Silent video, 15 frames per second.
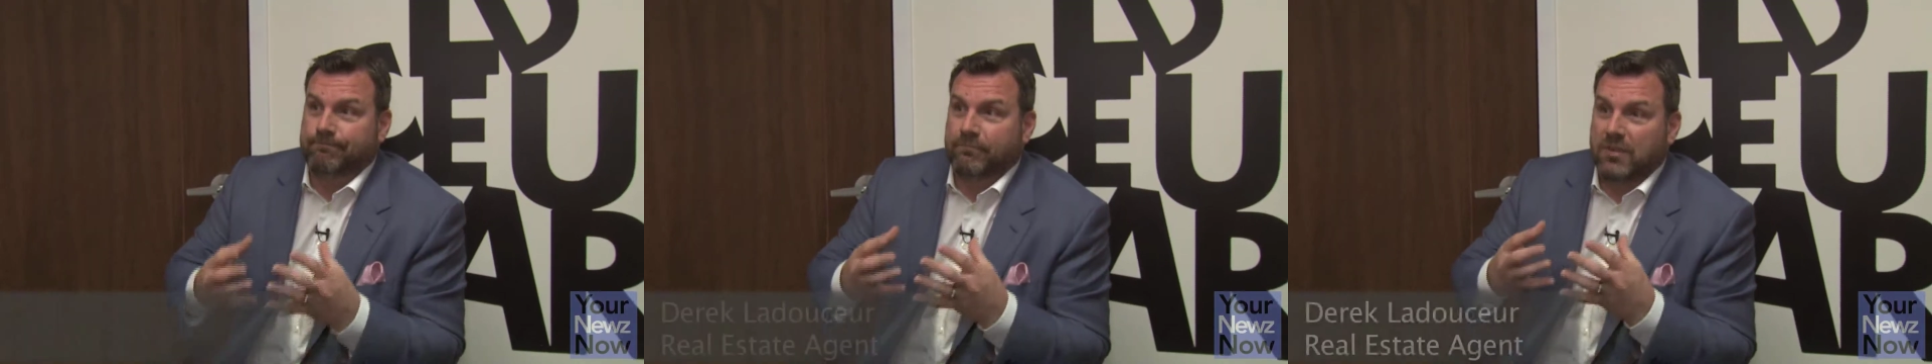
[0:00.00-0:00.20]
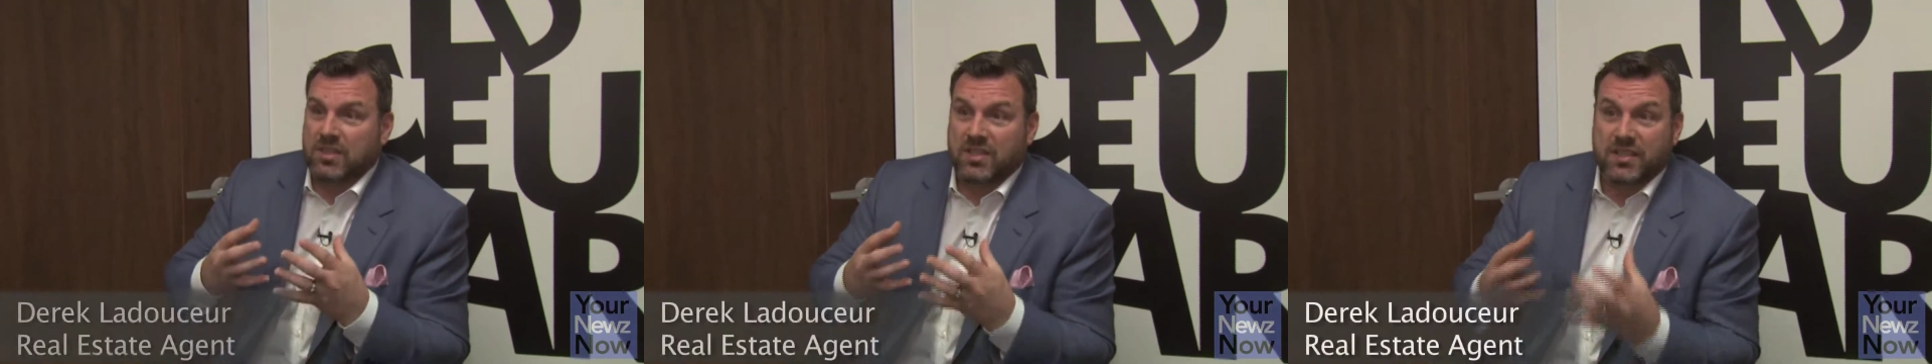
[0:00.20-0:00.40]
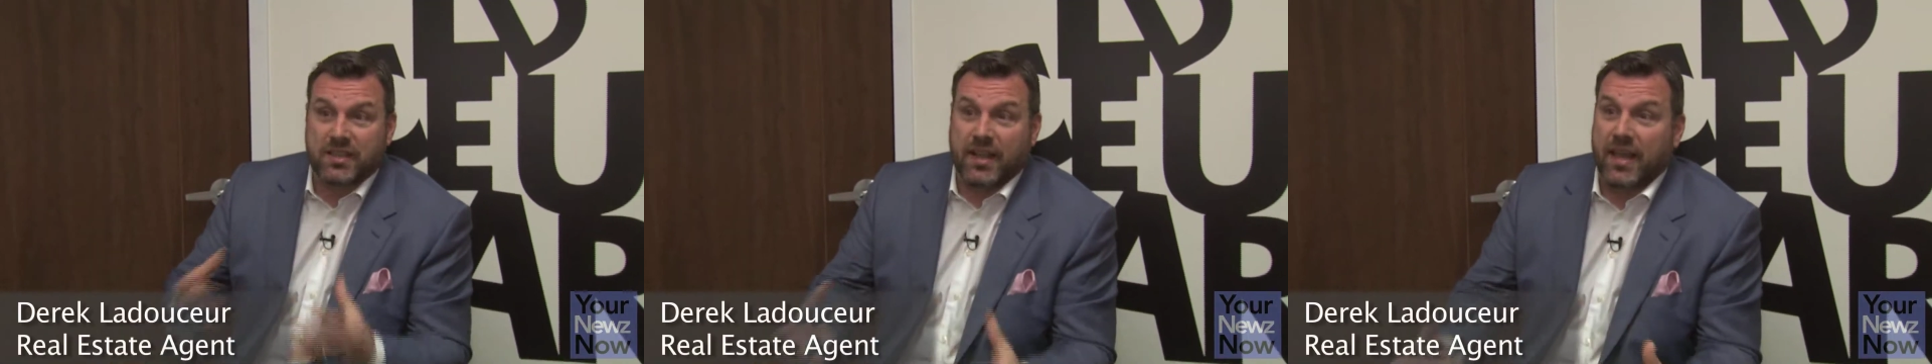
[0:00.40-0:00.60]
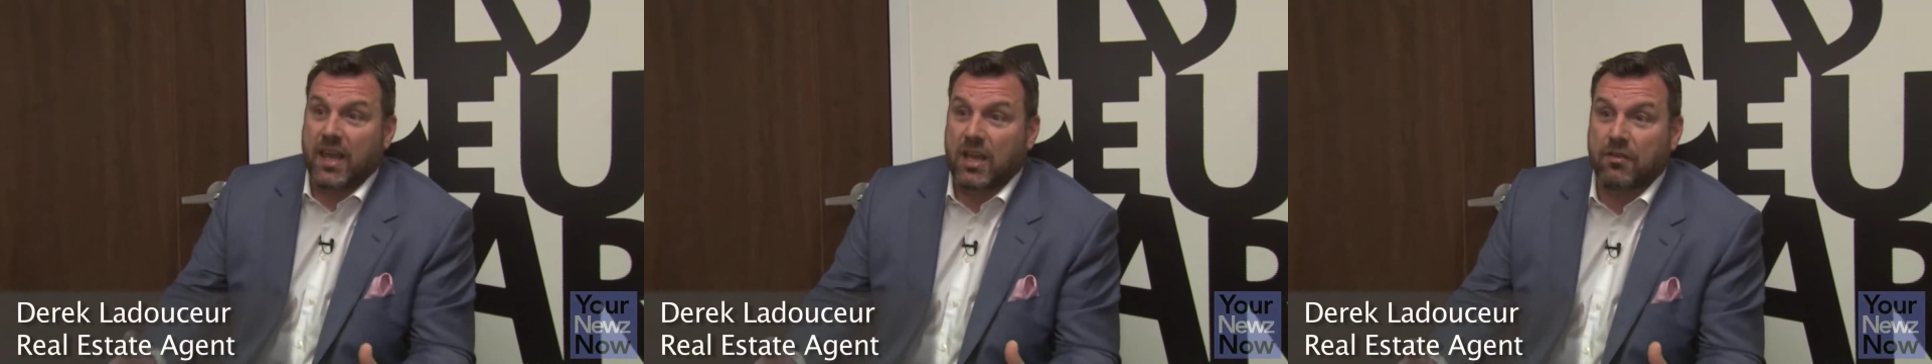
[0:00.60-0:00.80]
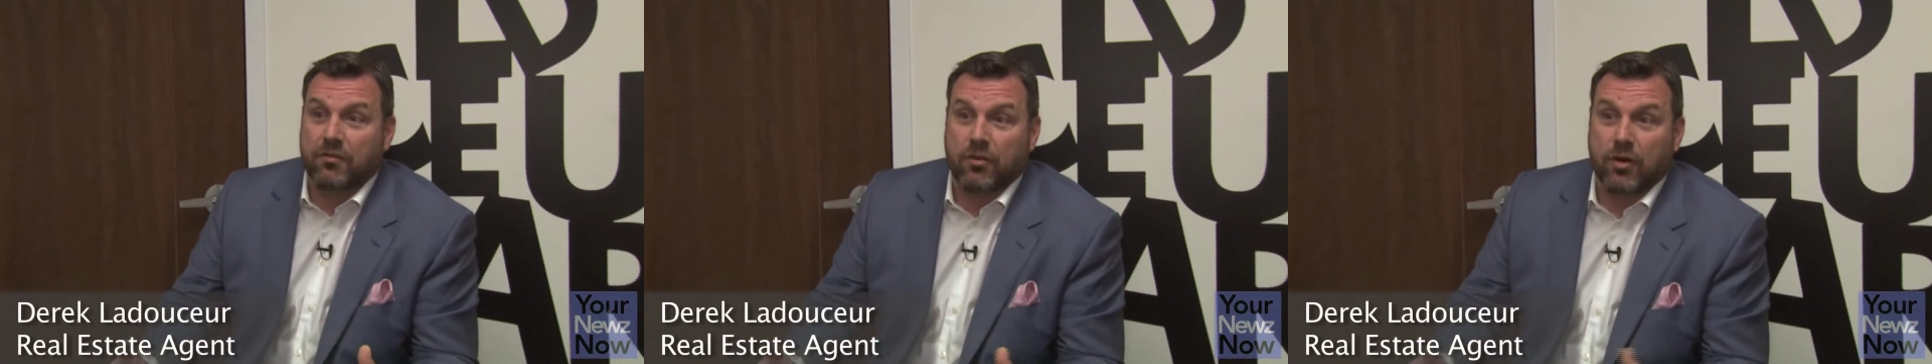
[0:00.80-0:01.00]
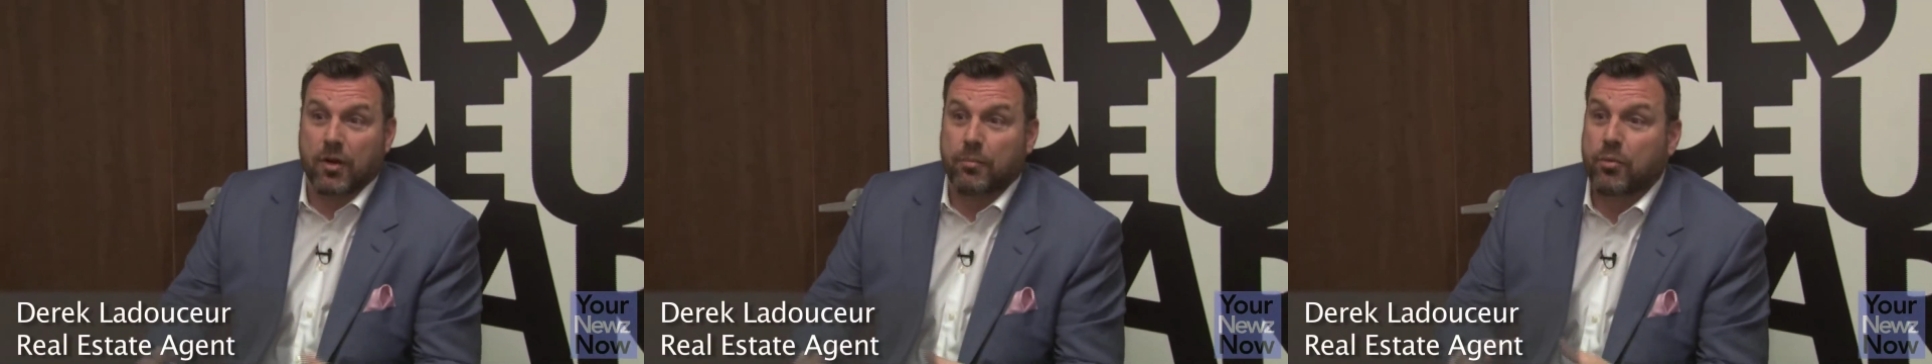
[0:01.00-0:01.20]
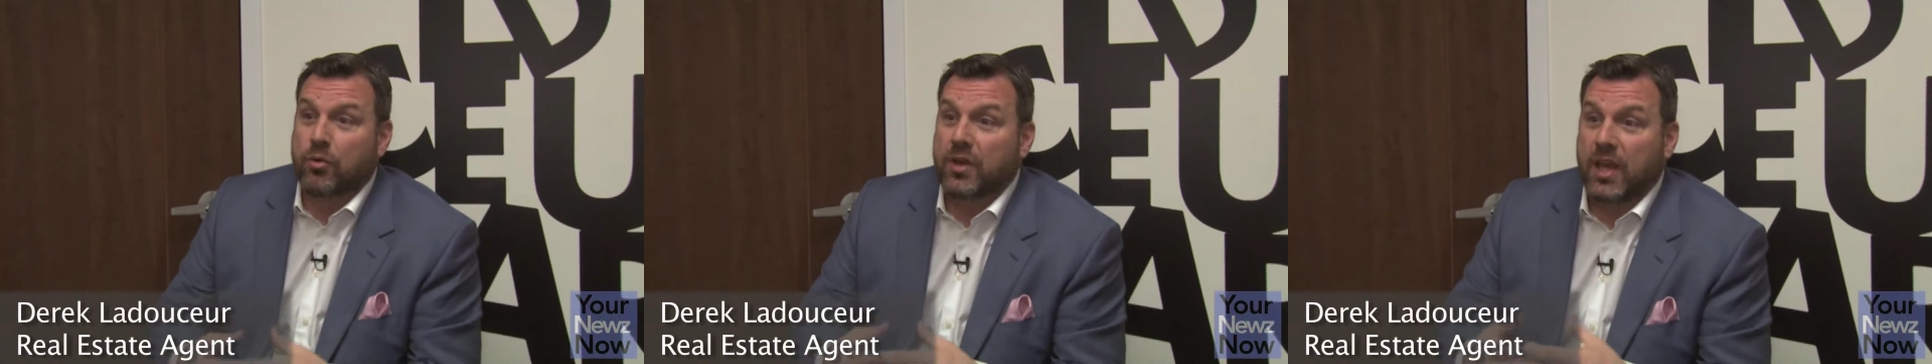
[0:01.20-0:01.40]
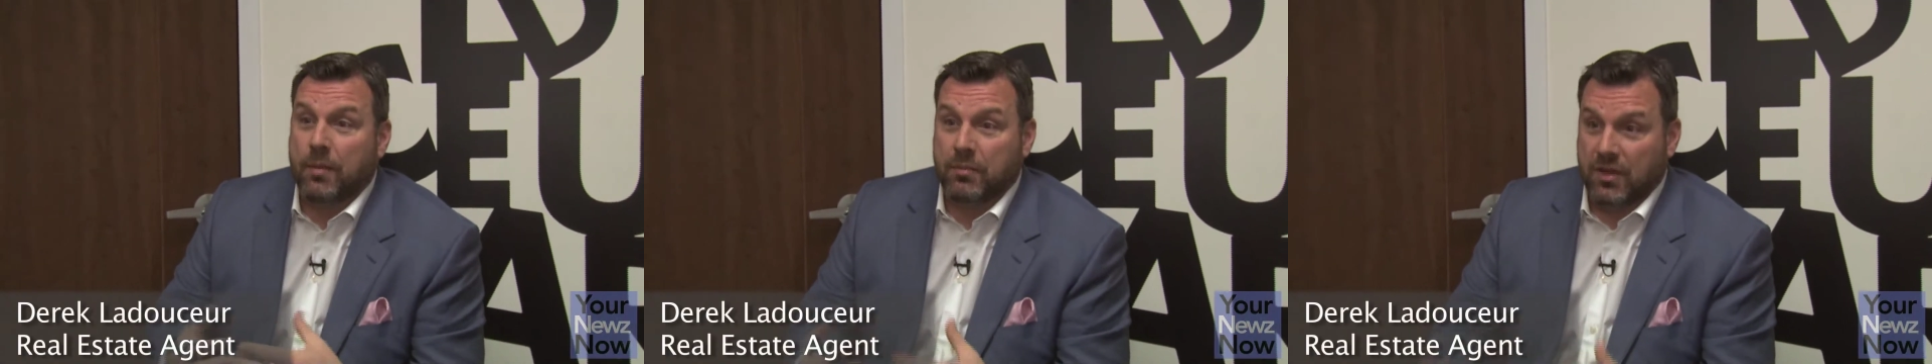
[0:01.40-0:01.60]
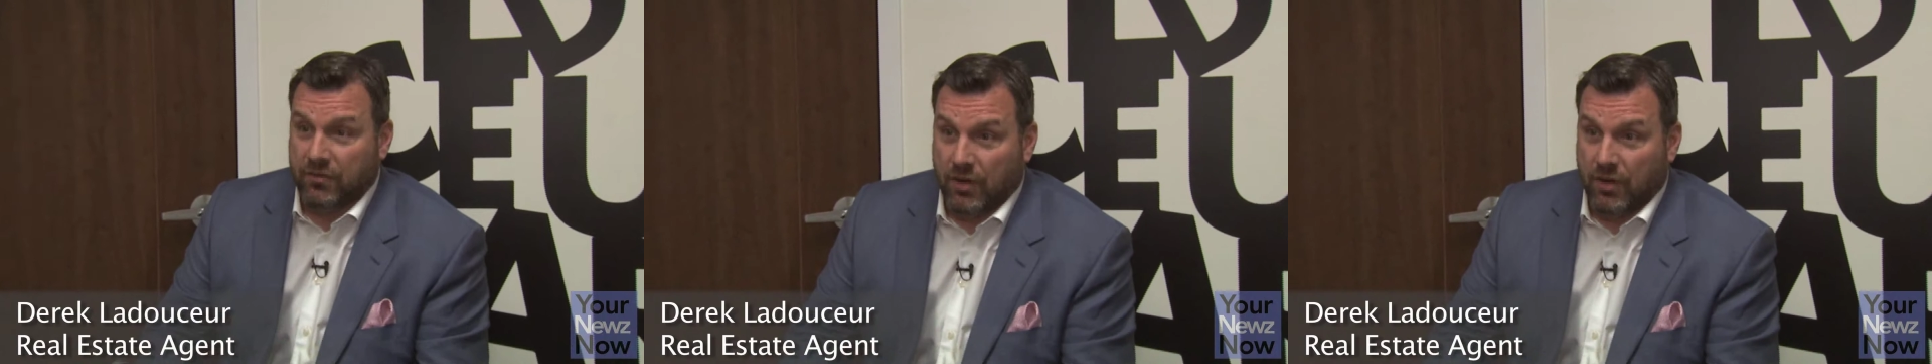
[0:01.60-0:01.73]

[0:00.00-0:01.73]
slang for a preemptive